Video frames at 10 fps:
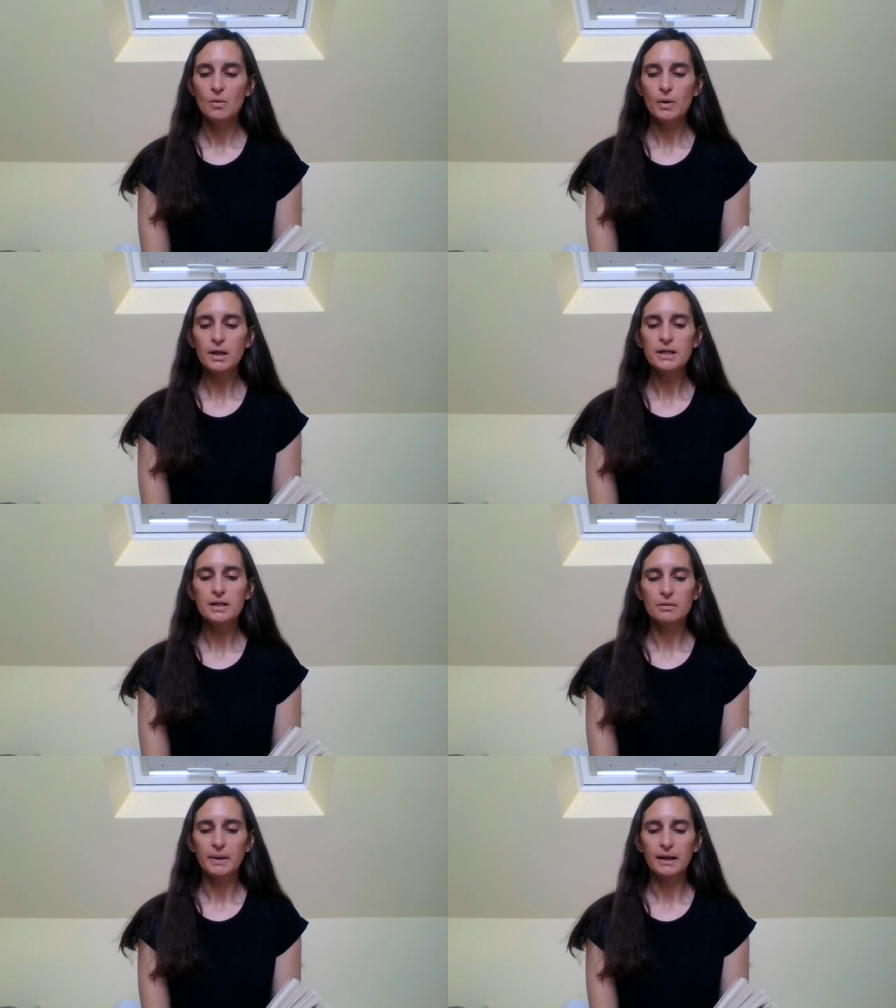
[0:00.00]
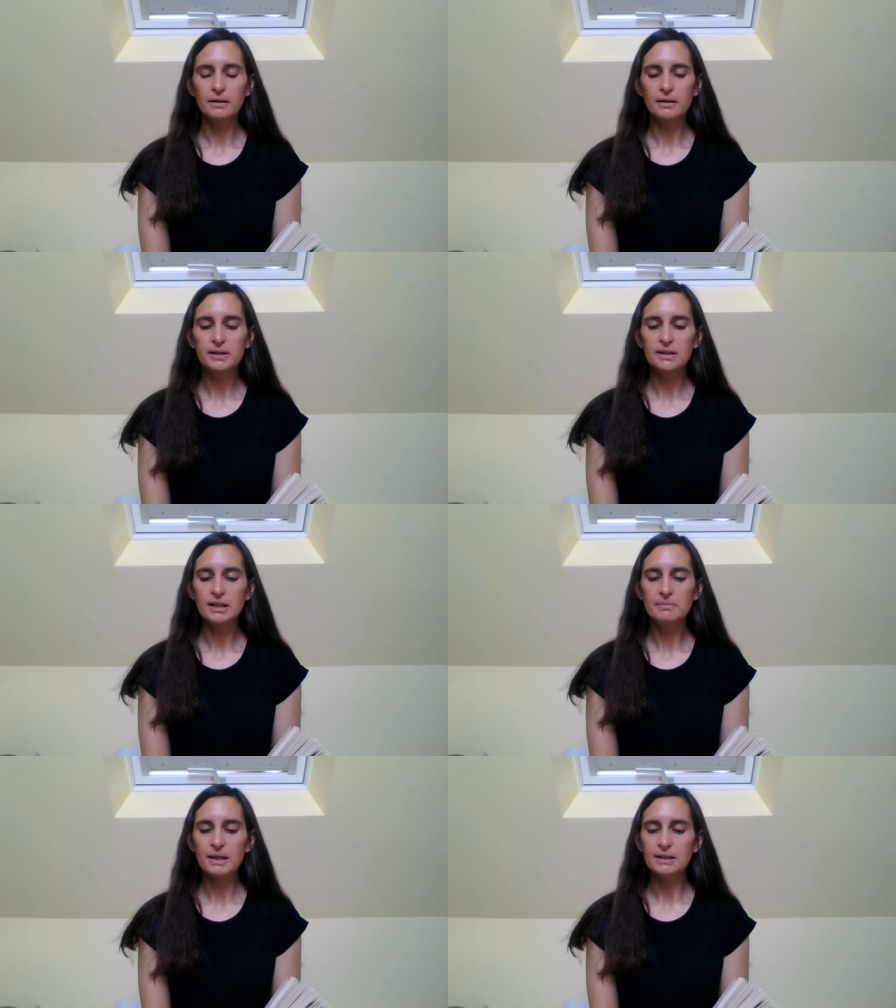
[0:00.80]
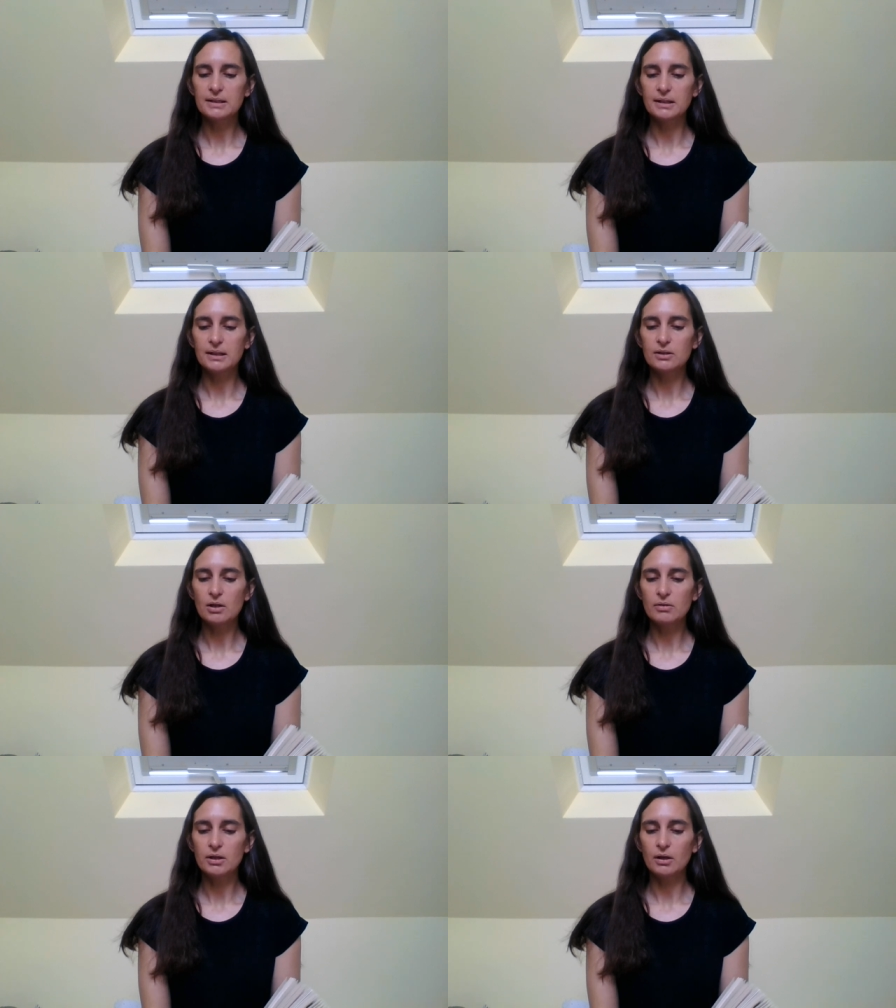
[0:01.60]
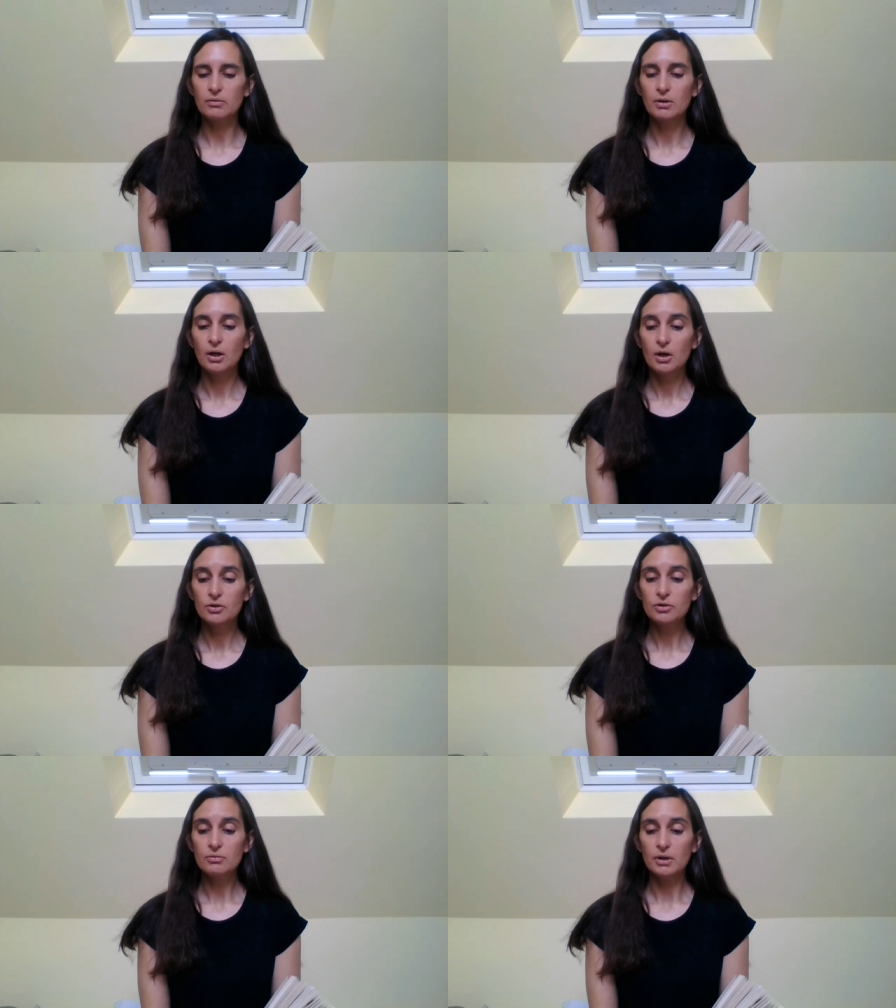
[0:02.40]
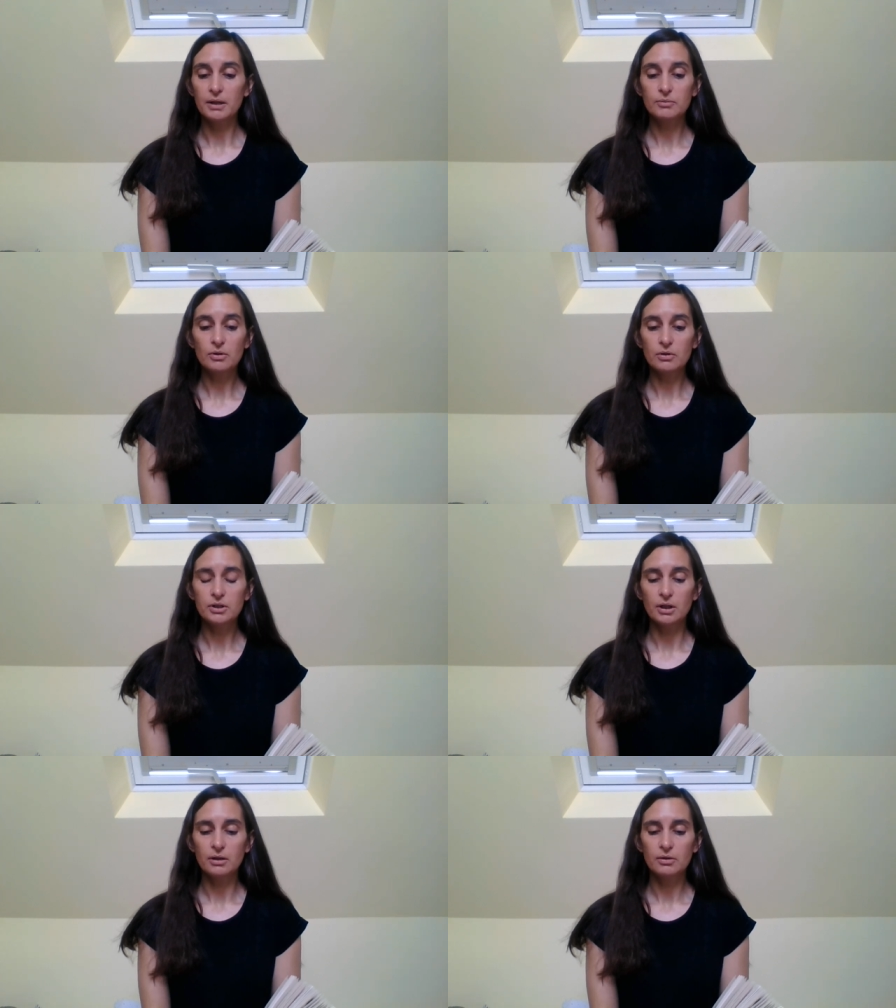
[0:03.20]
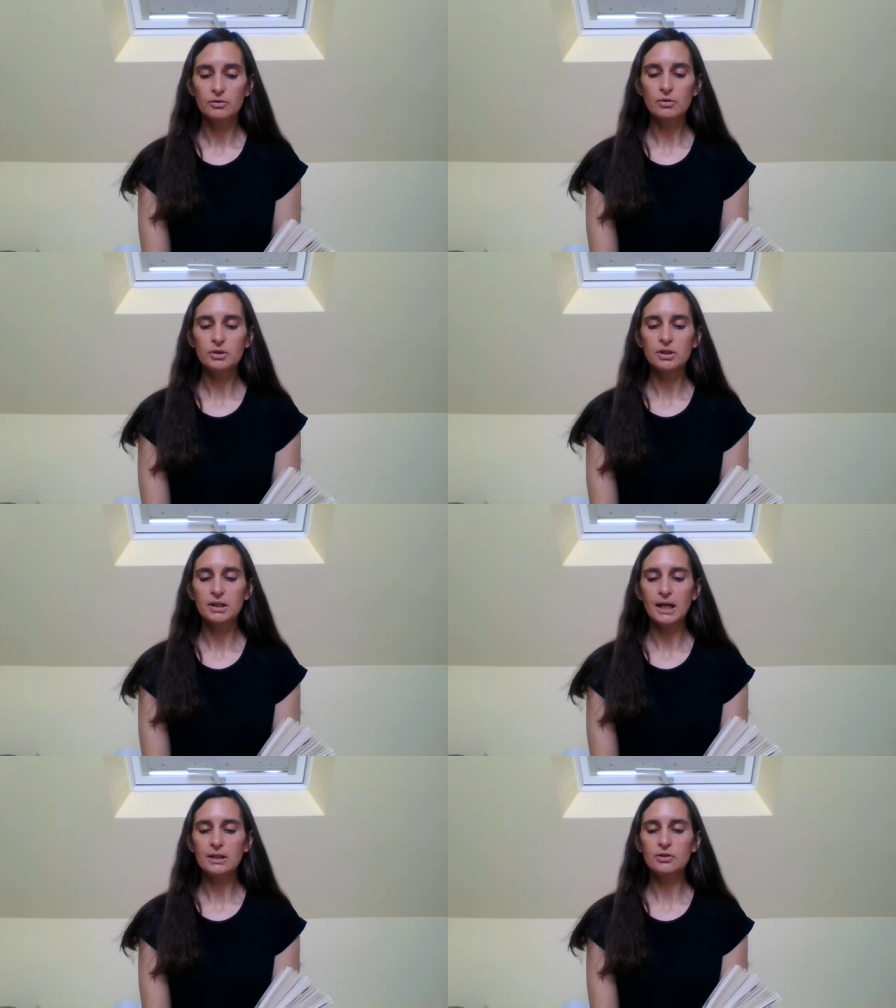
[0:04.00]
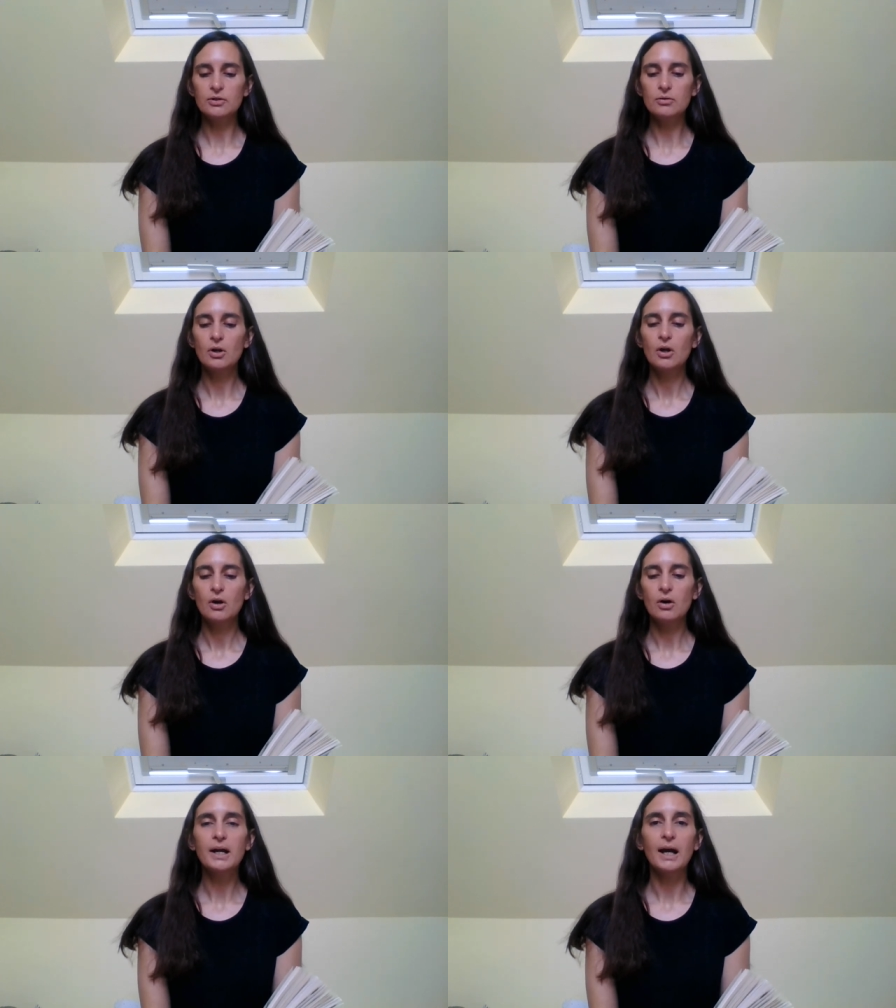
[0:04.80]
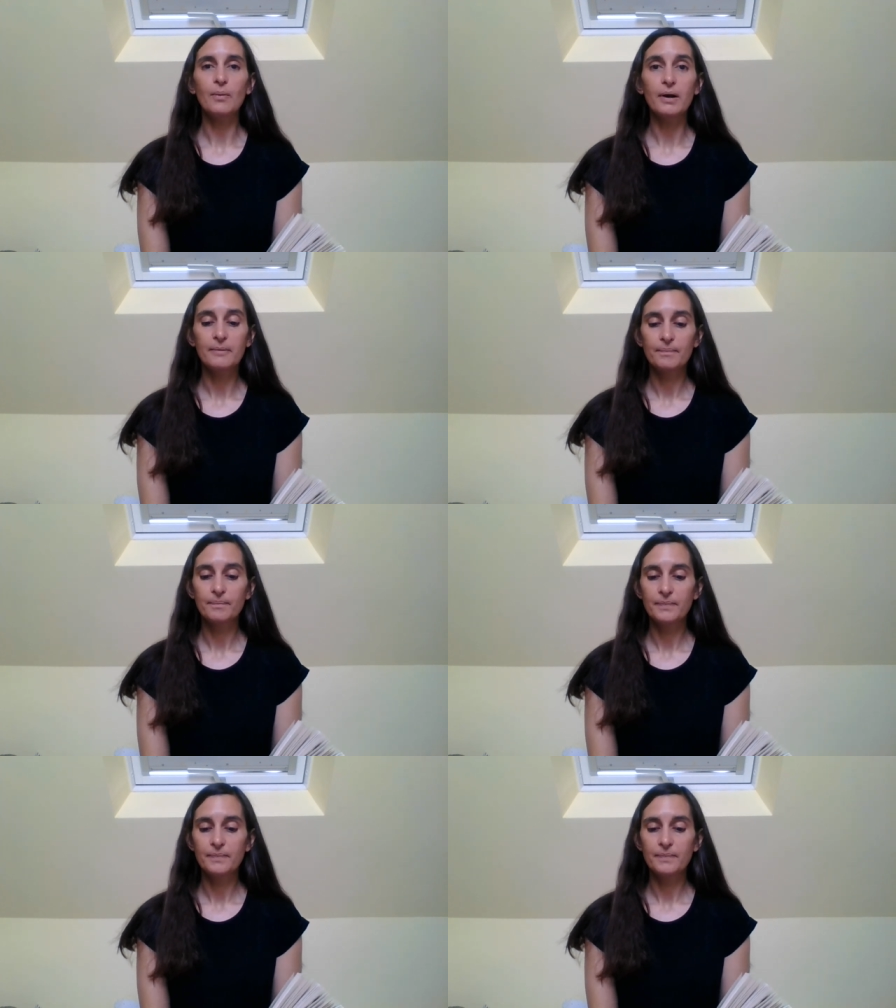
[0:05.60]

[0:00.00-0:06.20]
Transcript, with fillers: When I young man, I study medicine in Tokyo. Soon I am doctor, Dr. Kensuke Ogawa.